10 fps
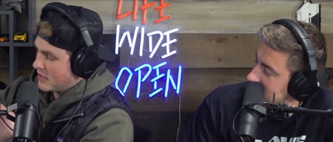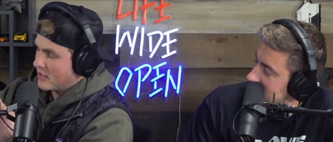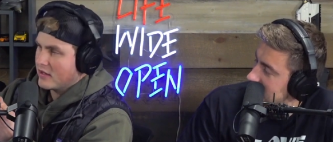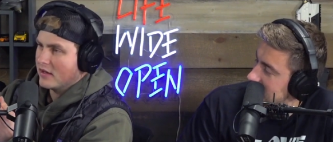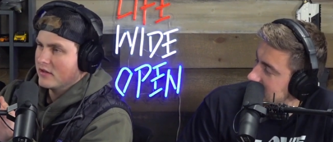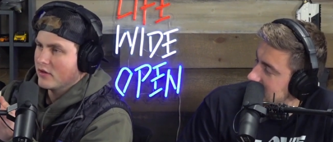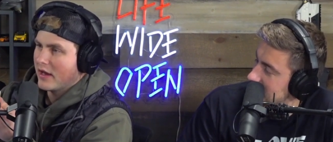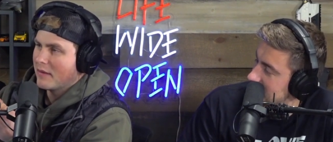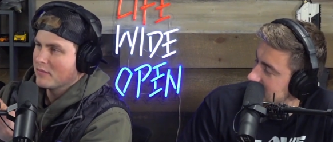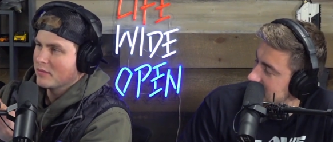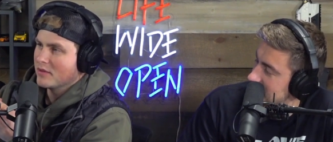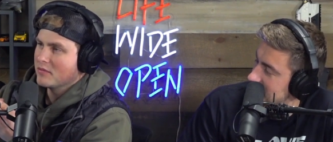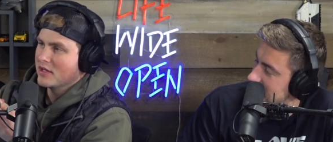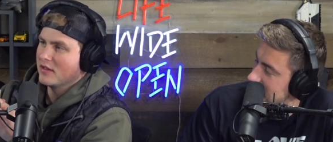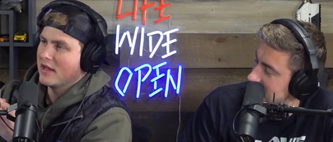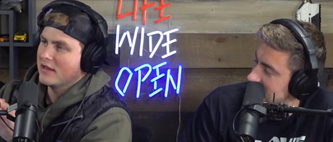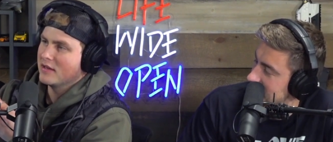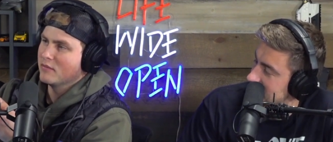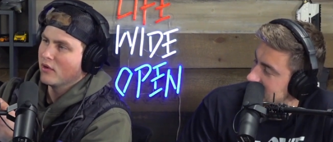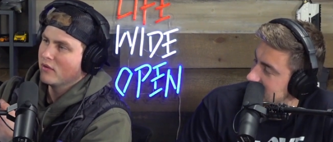Speaker 1: pick your emblem to be a
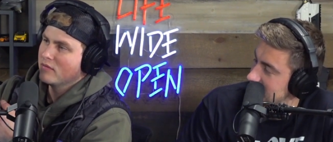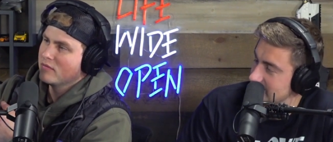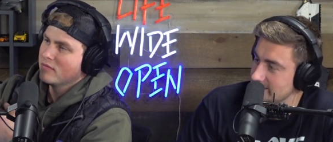lightning bolt.